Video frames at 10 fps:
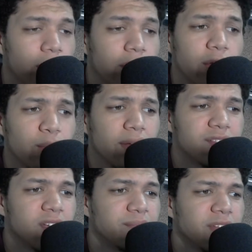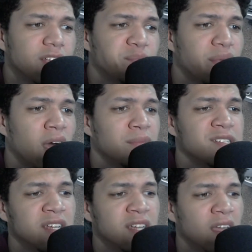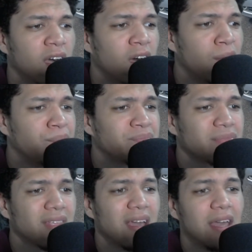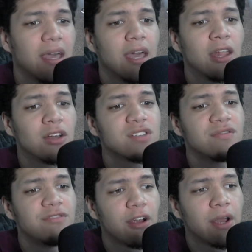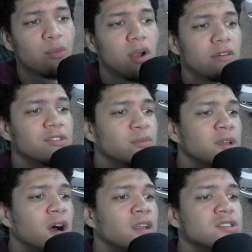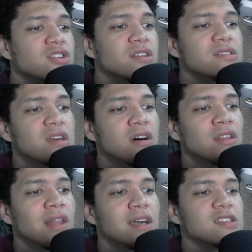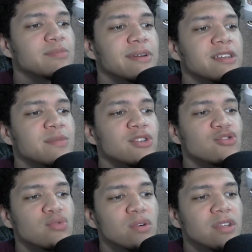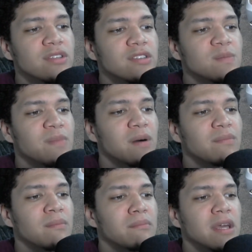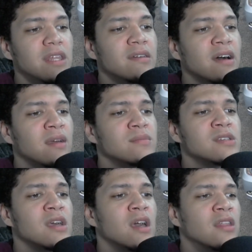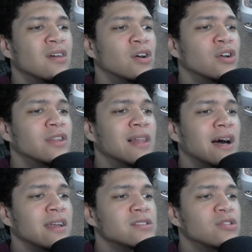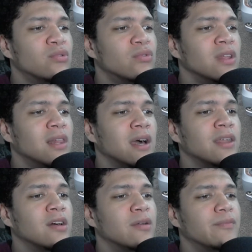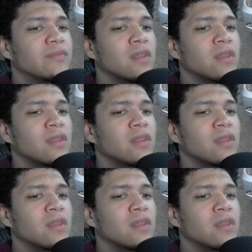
right, here we have something that's promising. It looks very rough, to be honest. You can tell the license plate has been drilled into this bumper many times. The hood lines don't really line up.